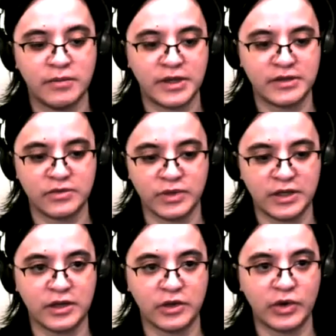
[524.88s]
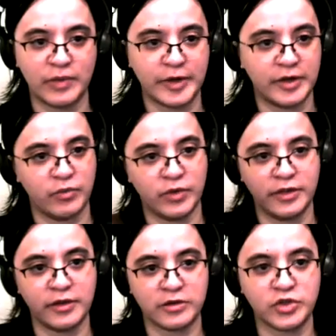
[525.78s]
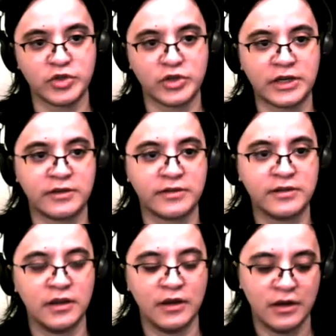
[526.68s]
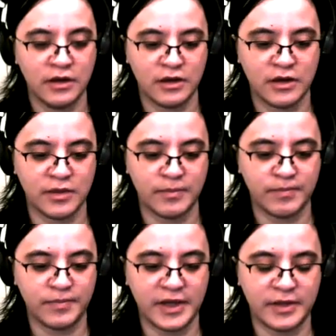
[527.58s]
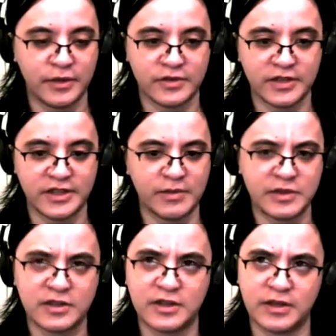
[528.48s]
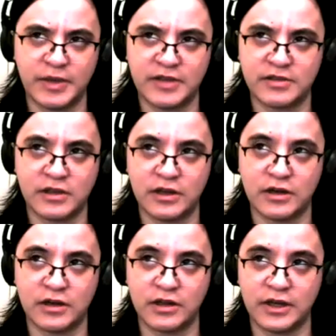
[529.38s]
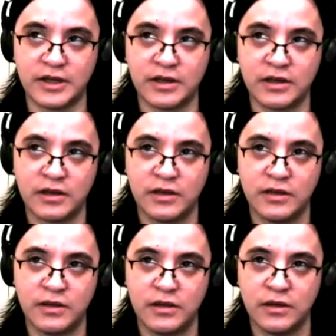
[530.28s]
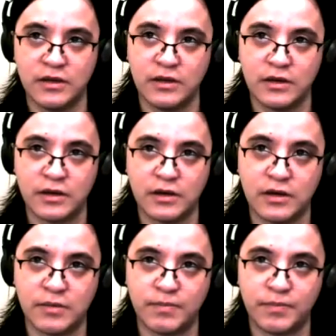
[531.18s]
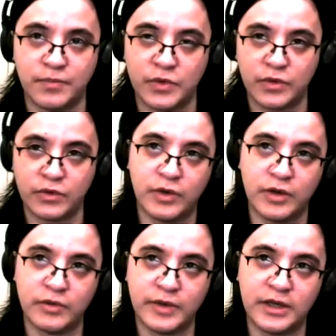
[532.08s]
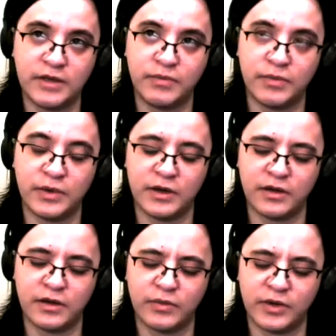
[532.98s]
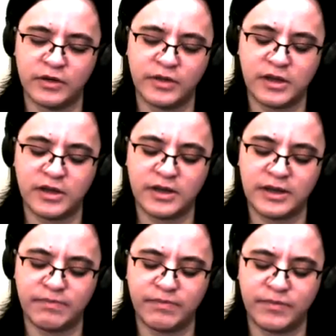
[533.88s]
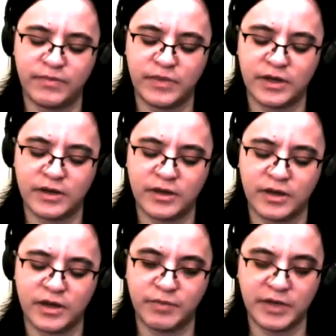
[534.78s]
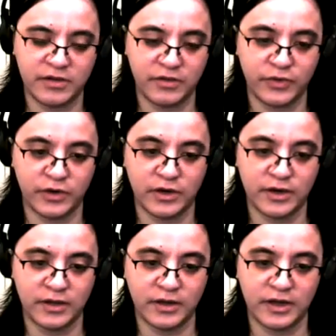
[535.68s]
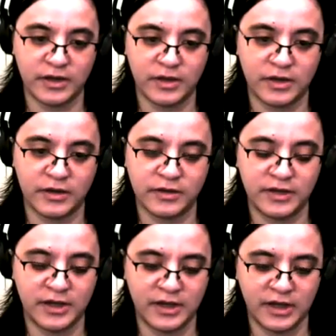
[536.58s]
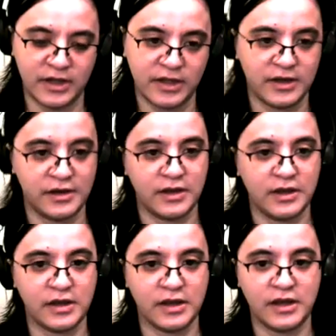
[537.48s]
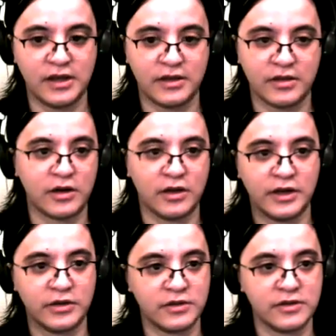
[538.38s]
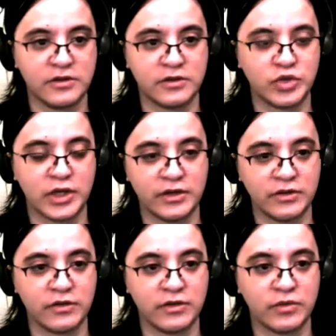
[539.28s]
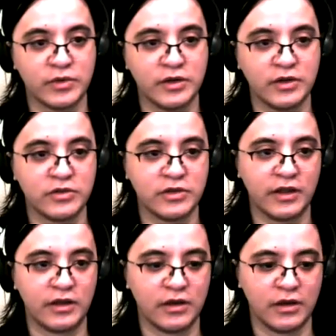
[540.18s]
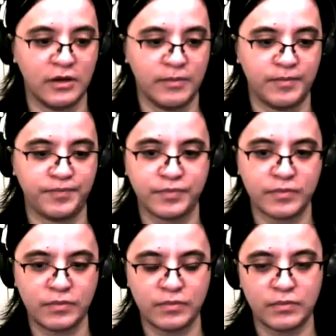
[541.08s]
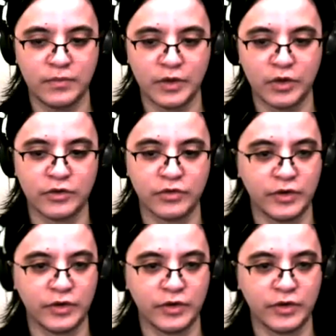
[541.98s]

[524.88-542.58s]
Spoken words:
because it will need to go up on one of the large screens. And those slide templates, I think, basically are like, who are we? What are the updates for like the SIG, and then like any call outs or shout outs that you want to do. So like calls